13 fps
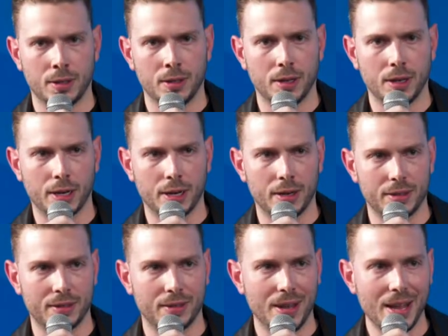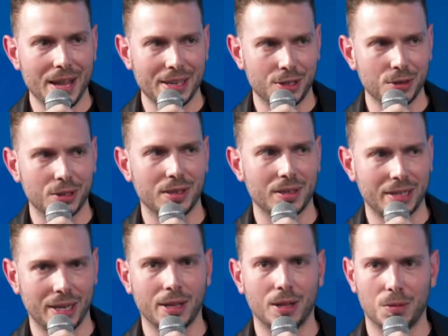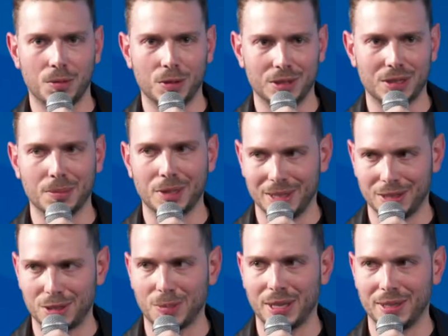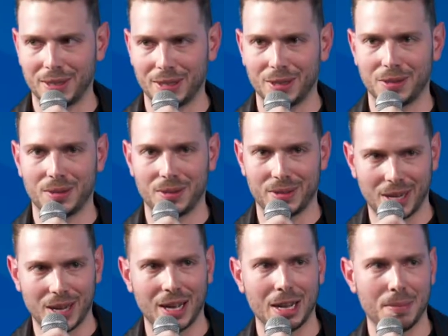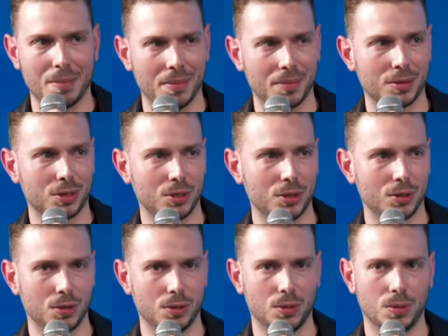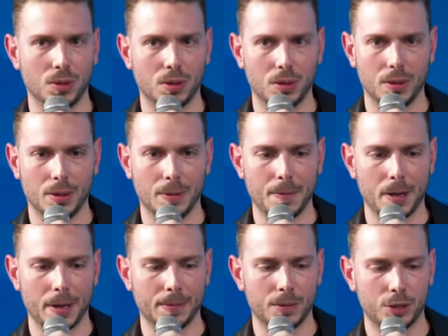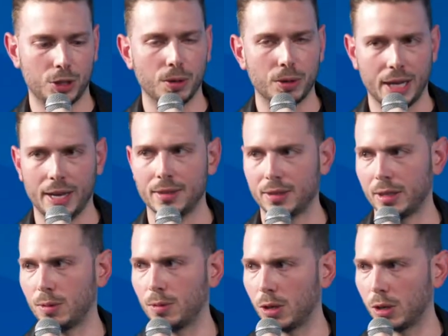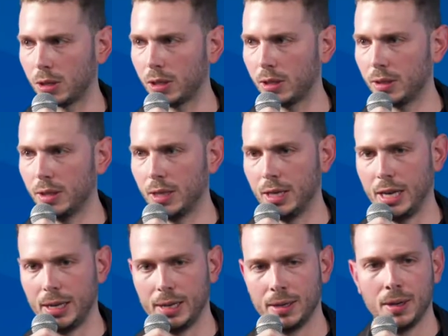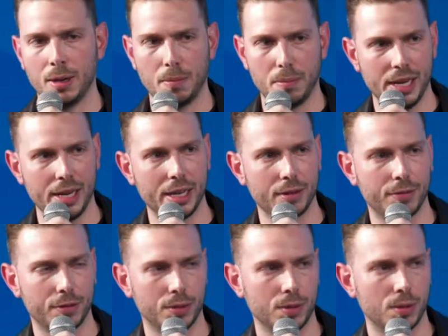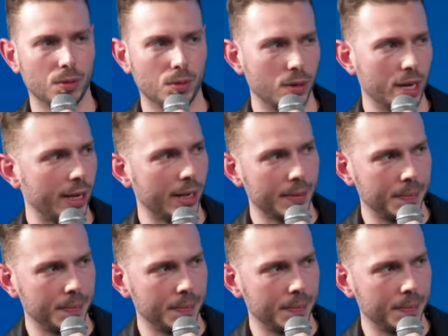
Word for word: Uh, you can tell when somebody has spent their time to uh, showcase their work in a meaningful way.